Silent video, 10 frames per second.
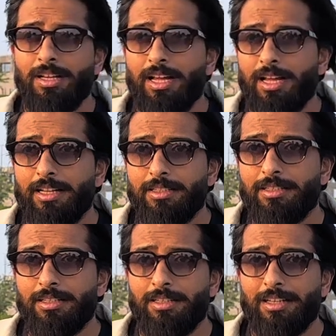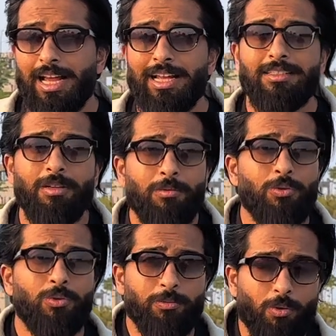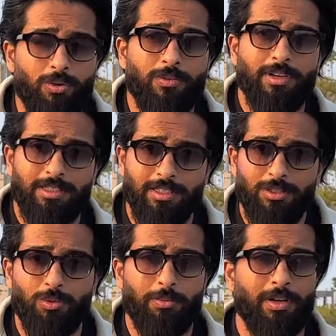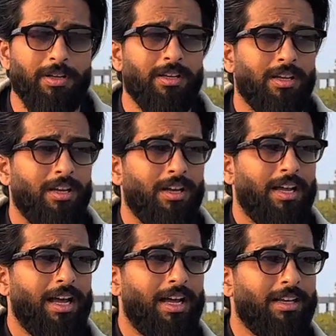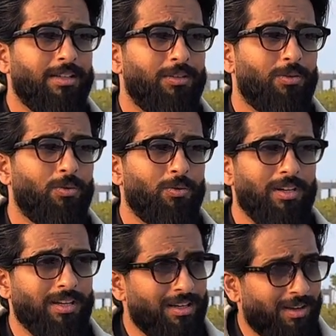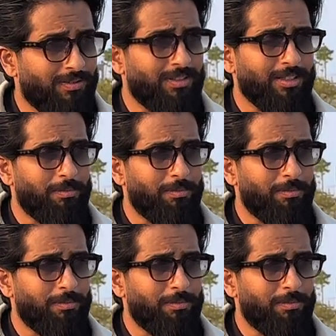and as someone who was born and raised in Dubai and who really loves this